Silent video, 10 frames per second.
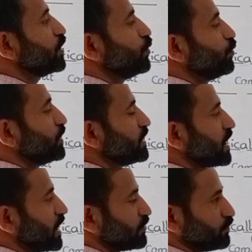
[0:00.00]
nuclei
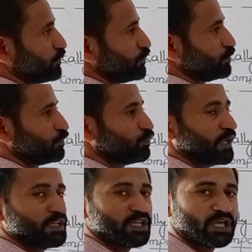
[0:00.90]
also fuse.
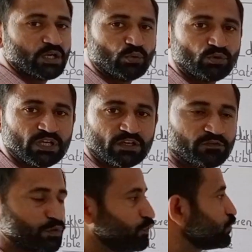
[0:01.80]
When their nuclei
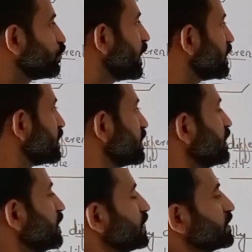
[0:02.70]
fuse
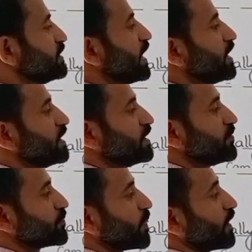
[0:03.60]
together, then
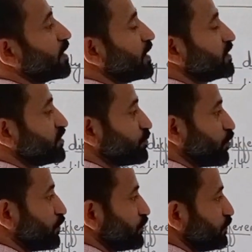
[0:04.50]
this
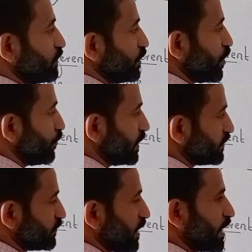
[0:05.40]
process will known
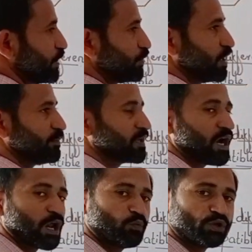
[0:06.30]
as karyogamy,
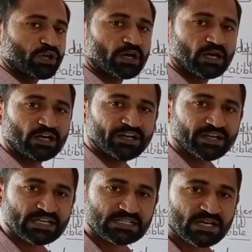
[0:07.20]
or we called it
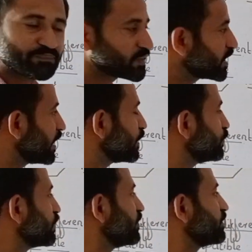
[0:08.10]
as a
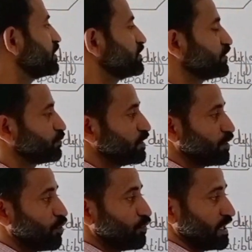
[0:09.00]
karyogamy. This will
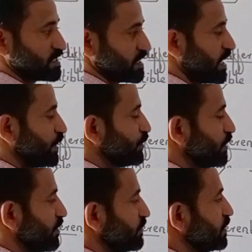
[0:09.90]
known as
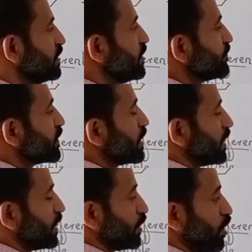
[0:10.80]
karyogamy.
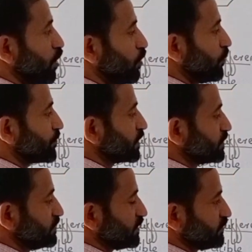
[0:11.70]
Now
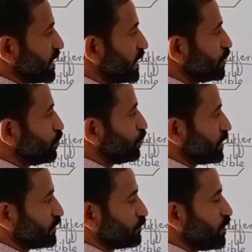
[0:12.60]
the zygote
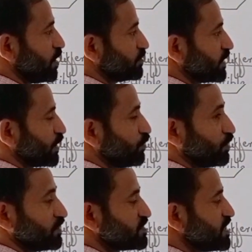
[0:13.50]
is formed,
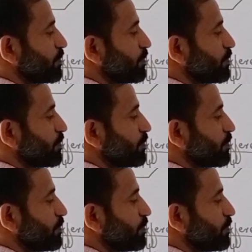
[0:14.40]
zygote is